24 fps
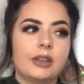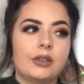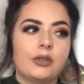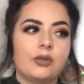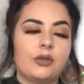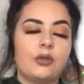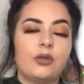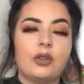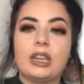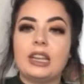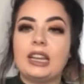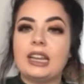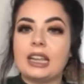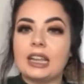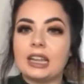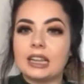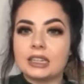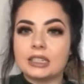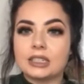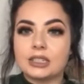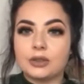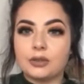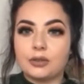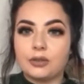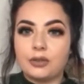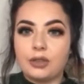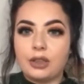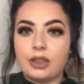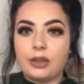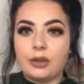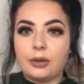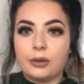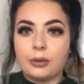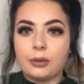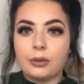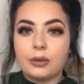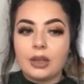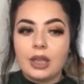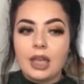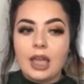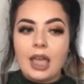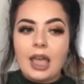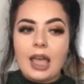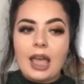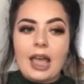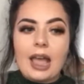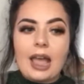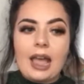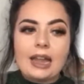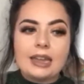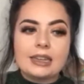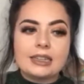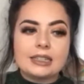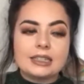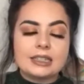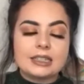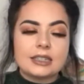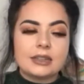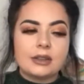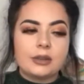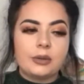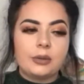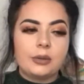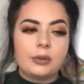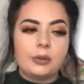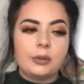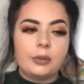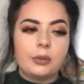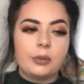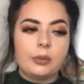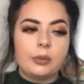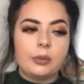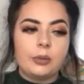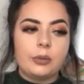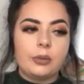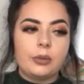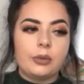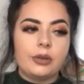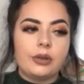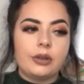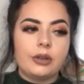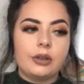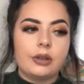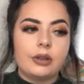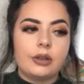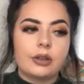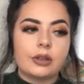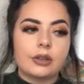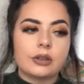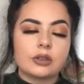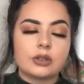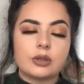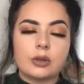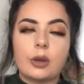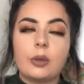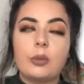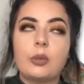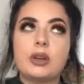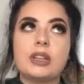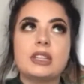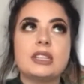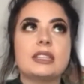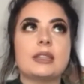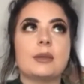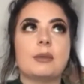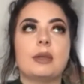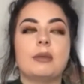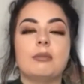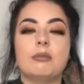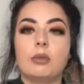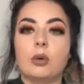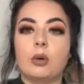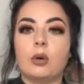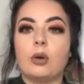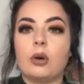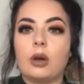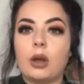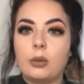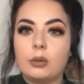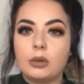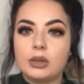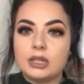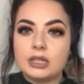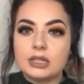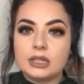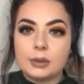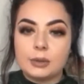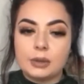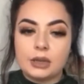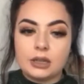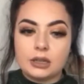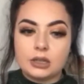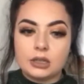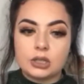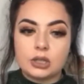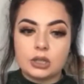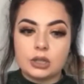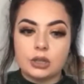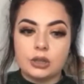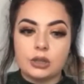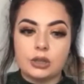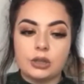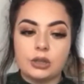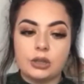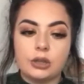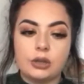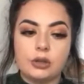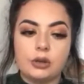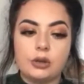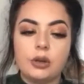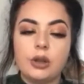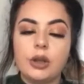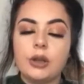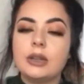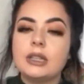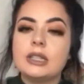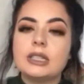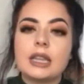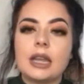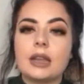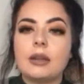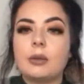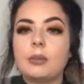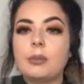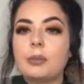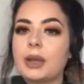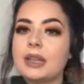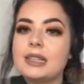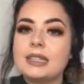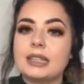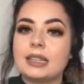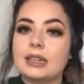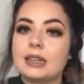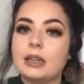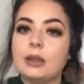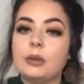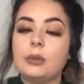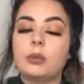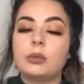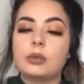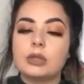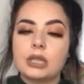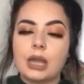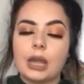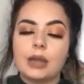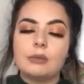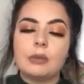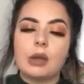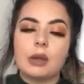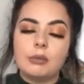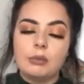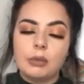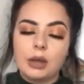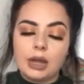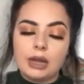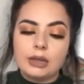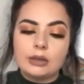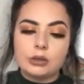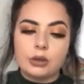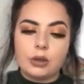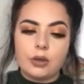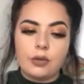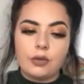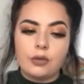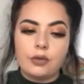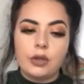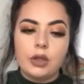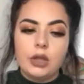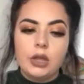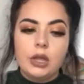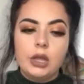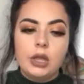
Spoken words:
feeling to feel. And so I wanted something more. I wanted something to not only take my mind off